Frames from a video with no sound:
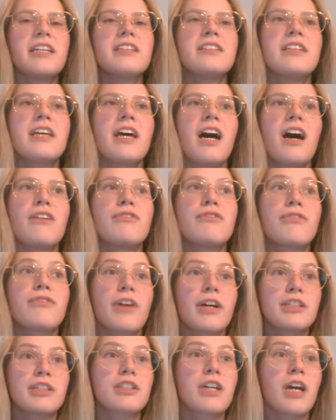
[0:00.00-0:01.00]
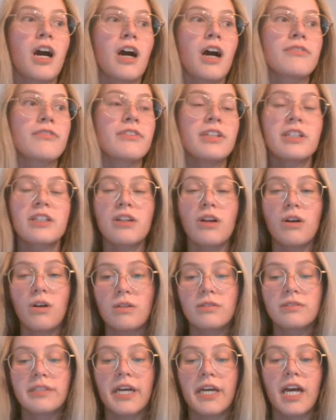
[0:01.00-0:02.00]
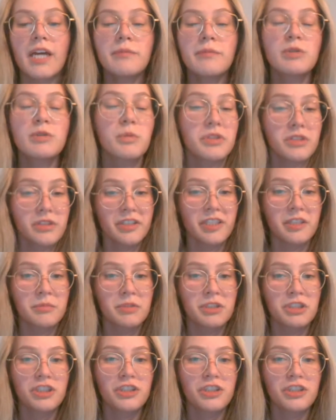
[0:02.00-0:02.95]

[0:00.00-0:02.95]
I need to have fresh coffee at all times with cream and